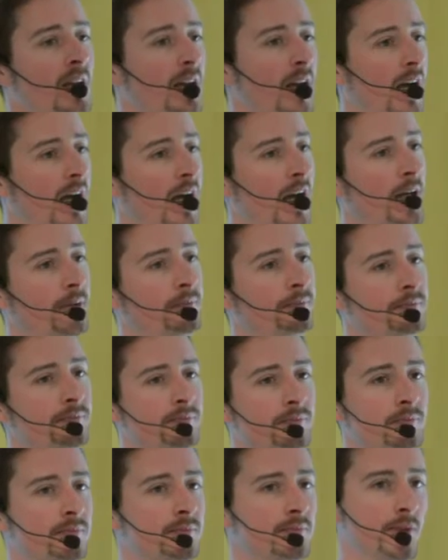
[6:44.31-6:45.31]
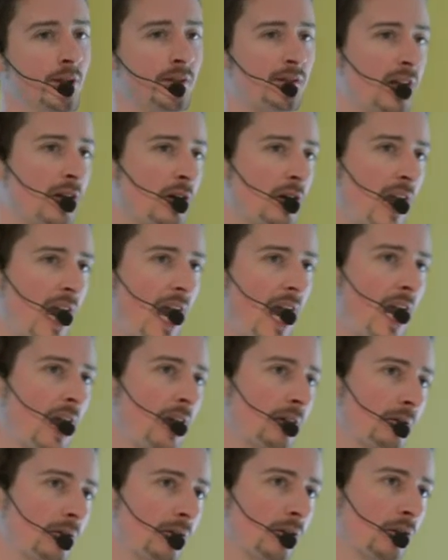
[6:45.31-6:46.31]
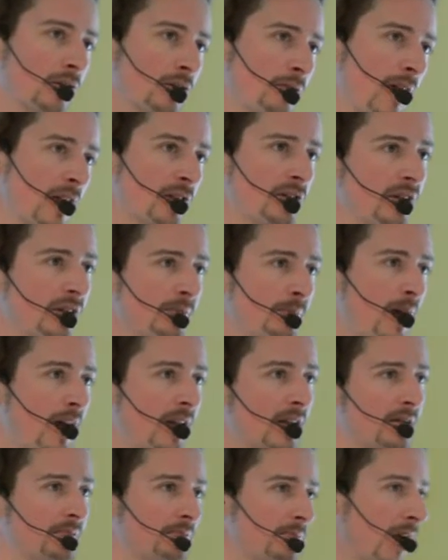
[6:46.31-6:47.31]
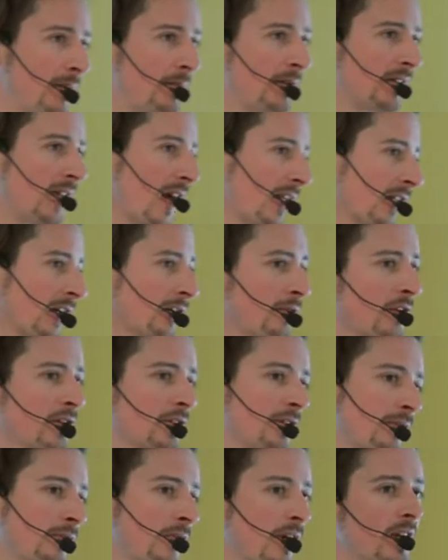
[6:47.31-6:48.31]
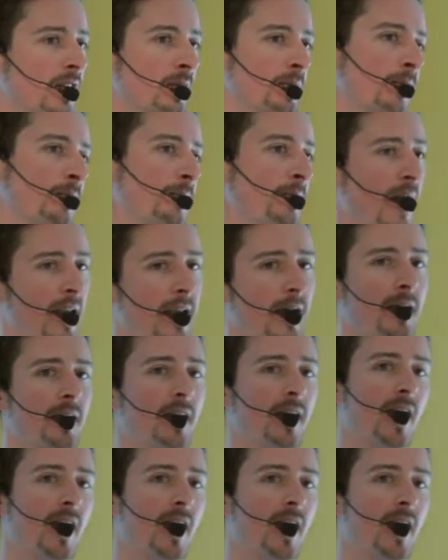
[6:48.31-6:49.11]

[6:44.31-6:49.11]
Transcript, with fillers: um, you think, okay, good questions, but maybe the other questions were a little bit better.